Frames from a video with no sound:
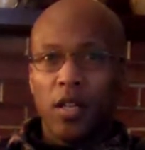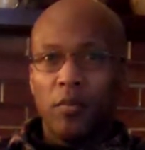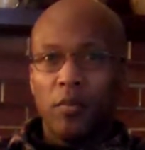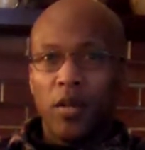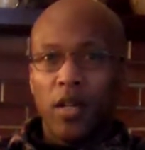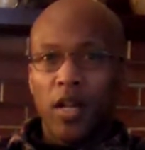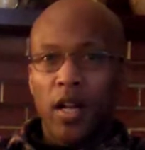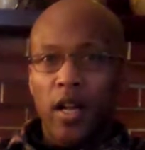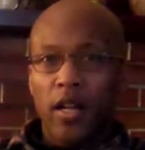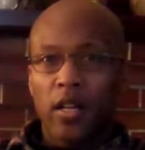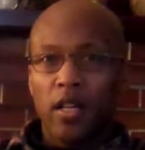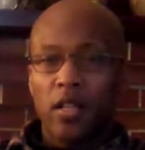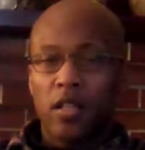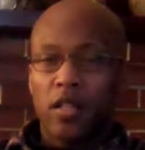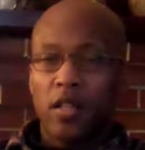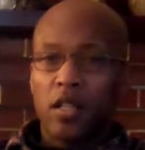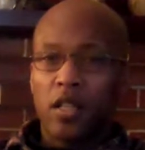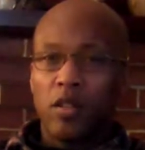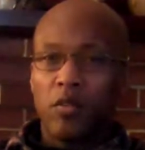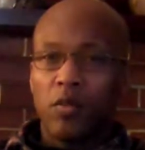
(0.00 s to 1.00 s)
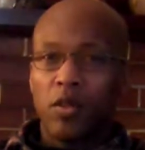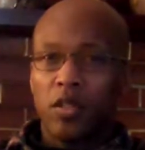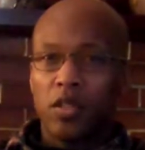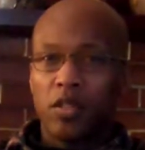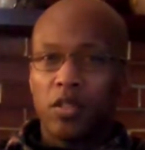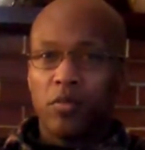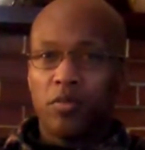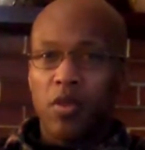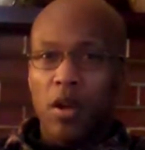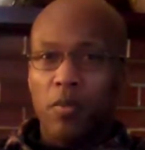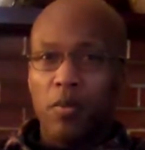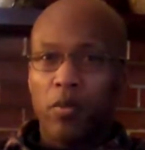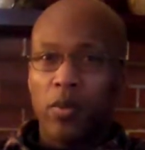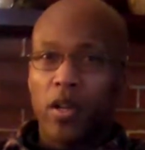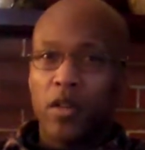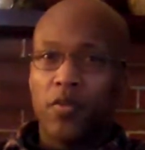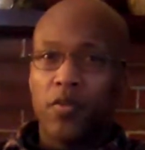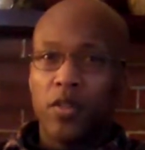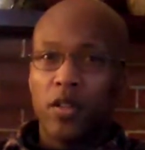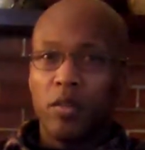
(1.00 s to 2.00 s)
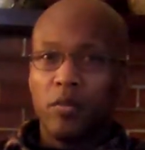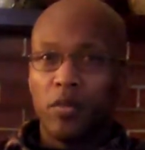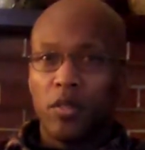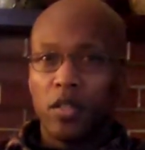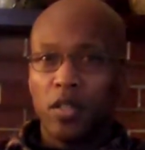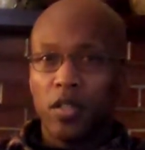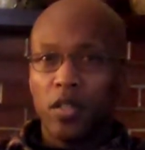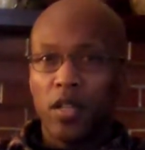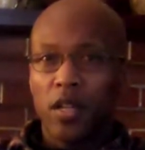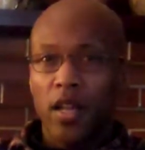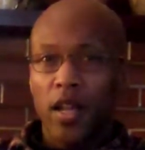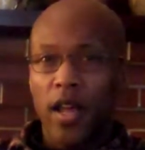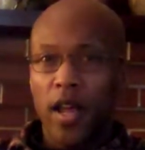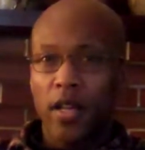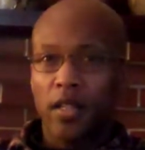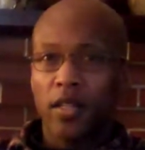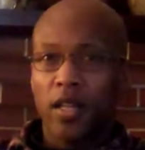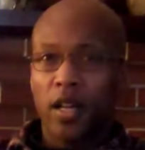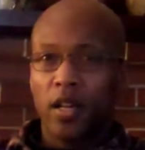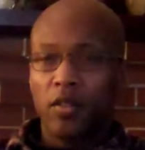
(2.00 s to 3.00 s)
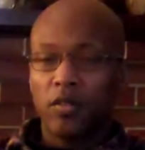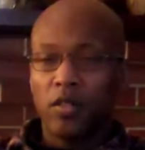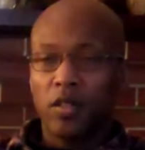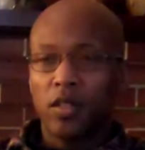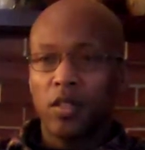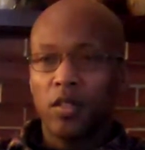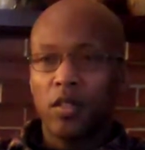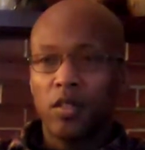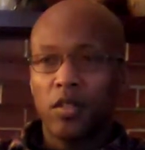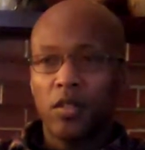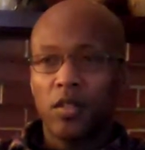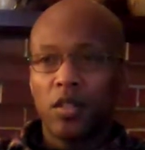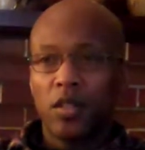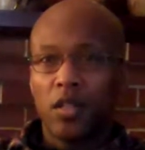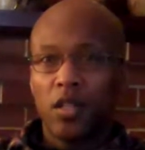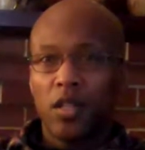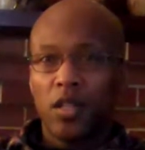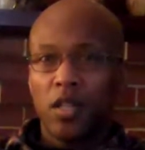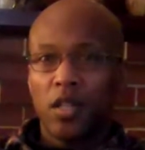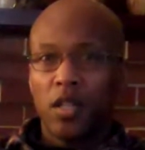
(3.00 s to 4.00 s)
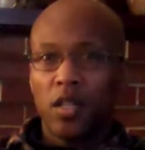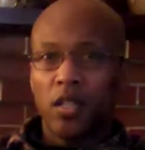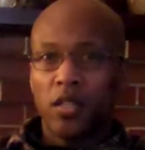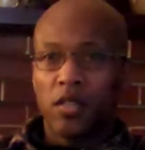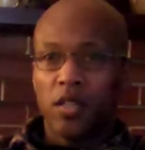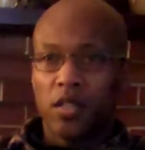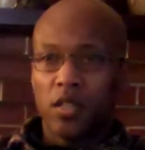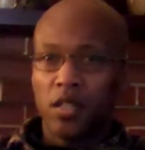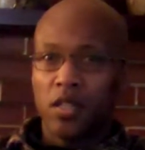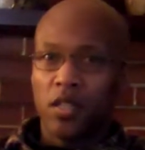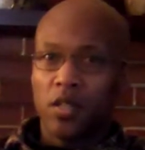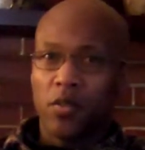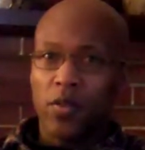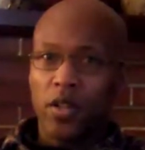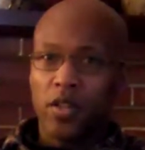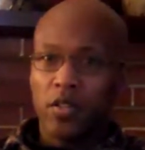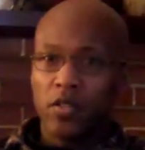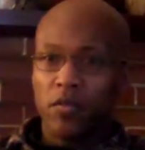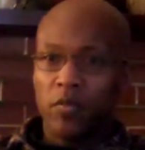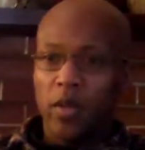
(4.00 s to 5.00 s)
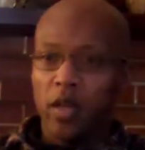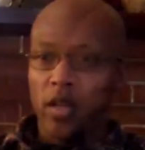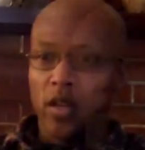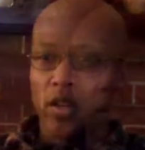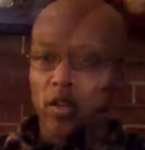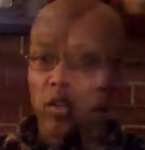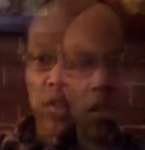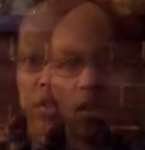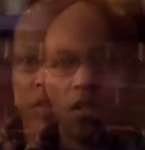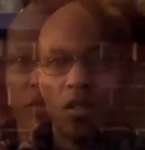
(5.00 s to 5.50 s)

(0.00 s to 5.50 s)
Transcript: but I didn't think it was the proper way for them to act out in such an aggressive manner.